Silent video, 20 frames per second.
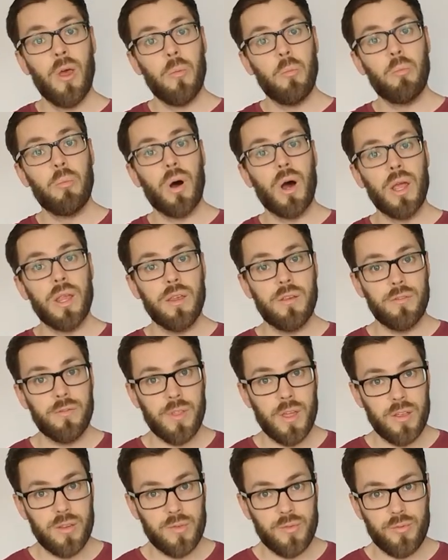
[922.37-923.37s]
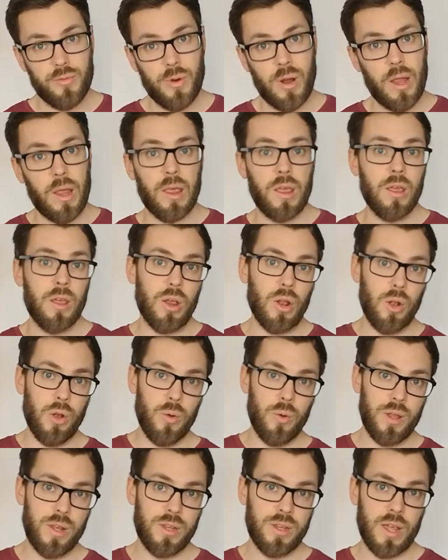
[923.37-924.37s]
Mind if there's fraying,
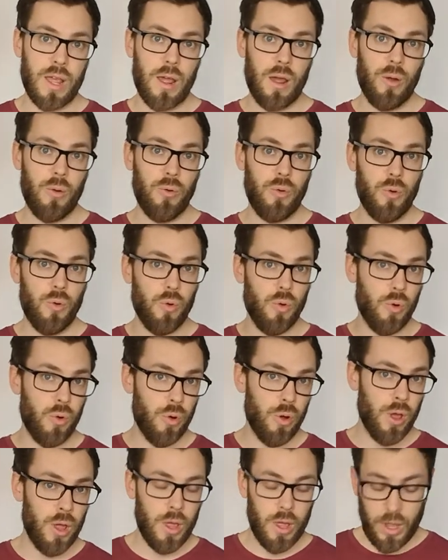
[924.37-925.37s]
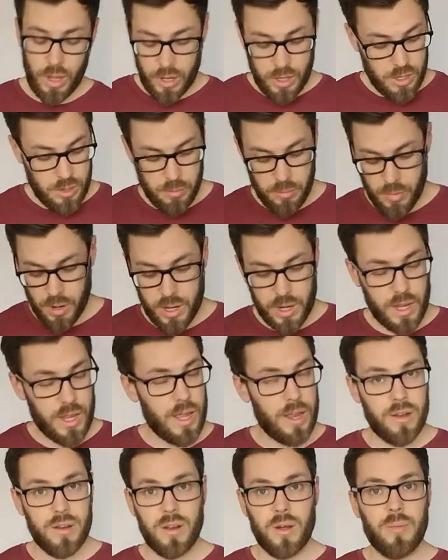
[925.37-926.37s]
glue it down, or you might
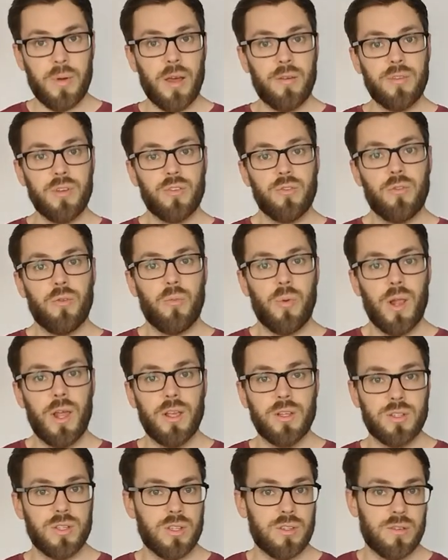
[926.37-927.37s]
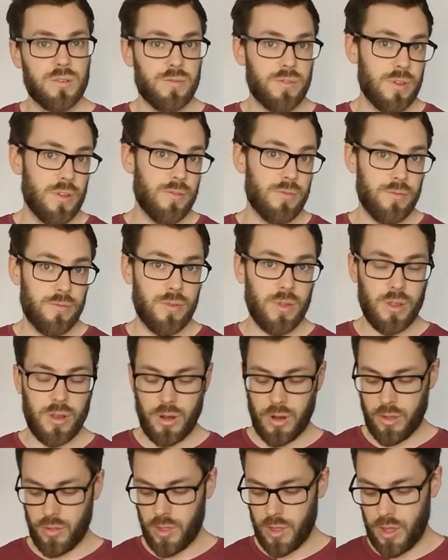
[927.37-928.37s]
end up having to replace this if you
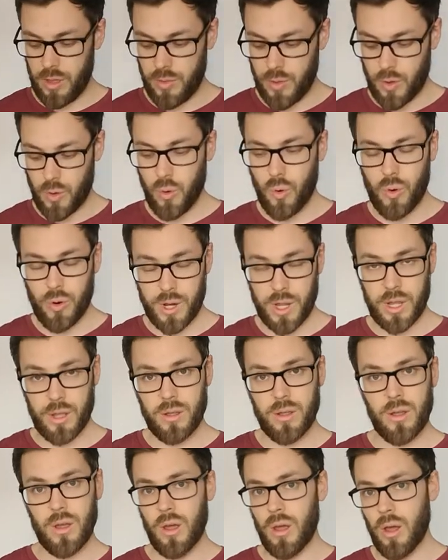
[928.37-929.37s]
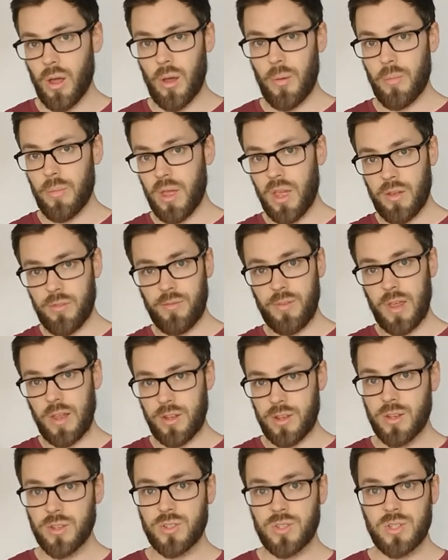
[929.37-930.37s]
know the cording, if
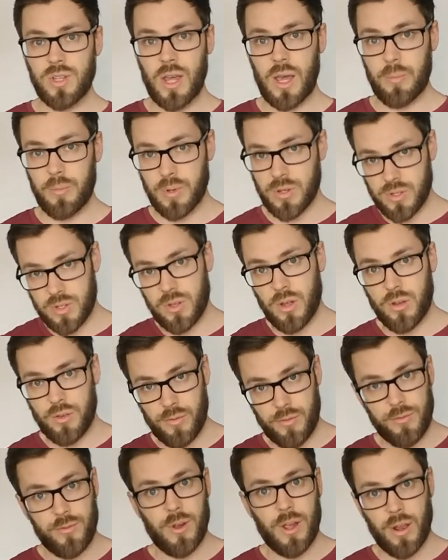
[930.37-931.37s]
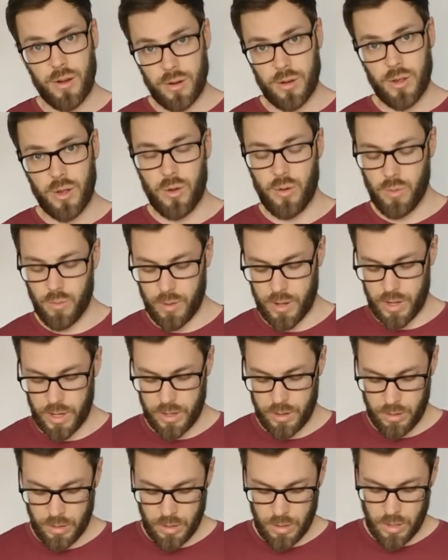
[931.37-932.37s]
it does snap and start to fray and go
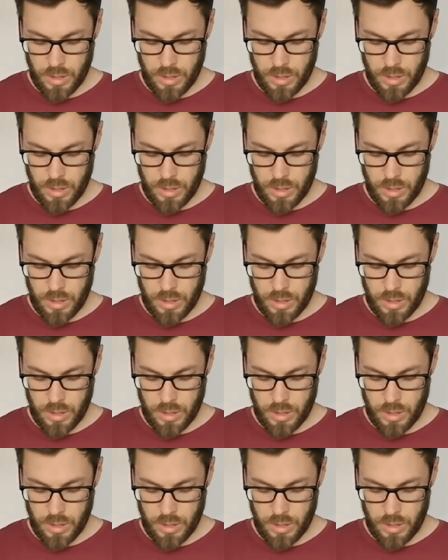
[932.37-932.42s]
away.